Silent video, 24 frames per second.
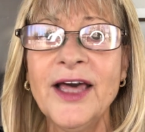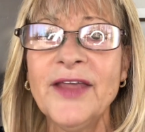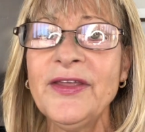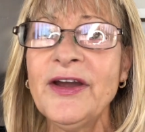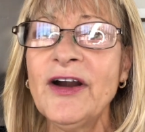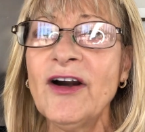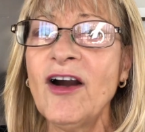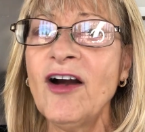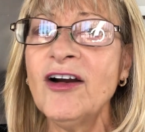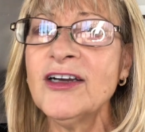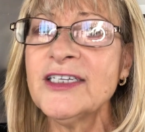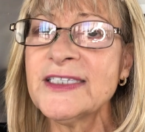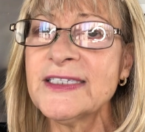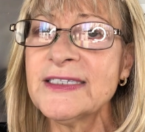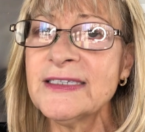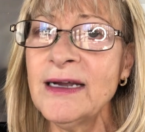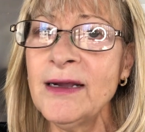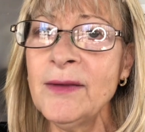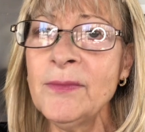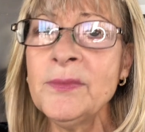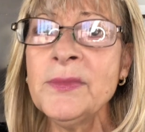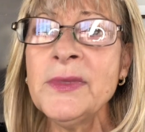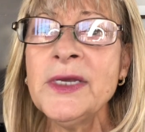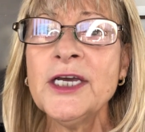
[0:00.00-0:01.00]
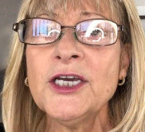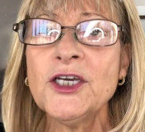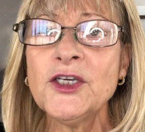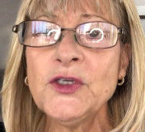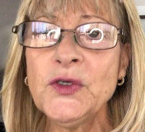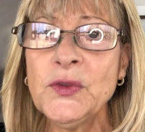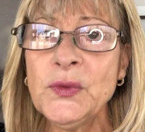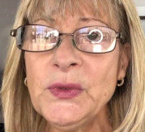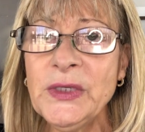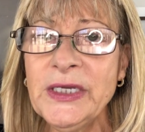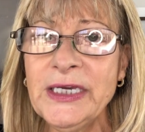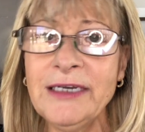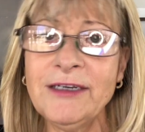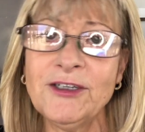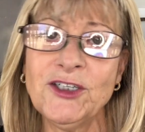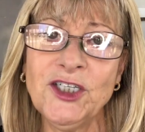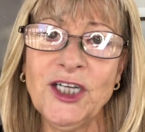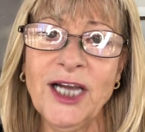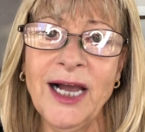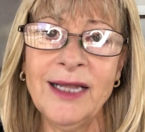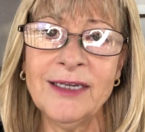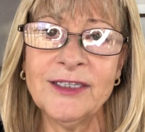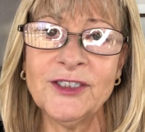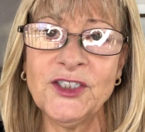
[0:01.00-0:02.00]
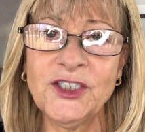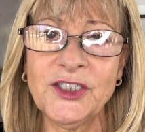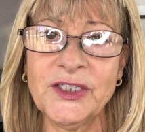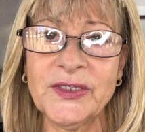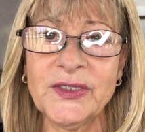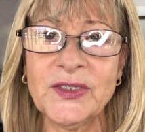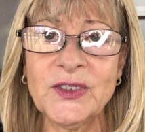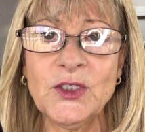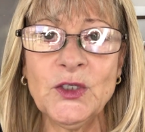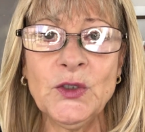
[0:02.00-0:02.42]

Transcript: there are some unique challenges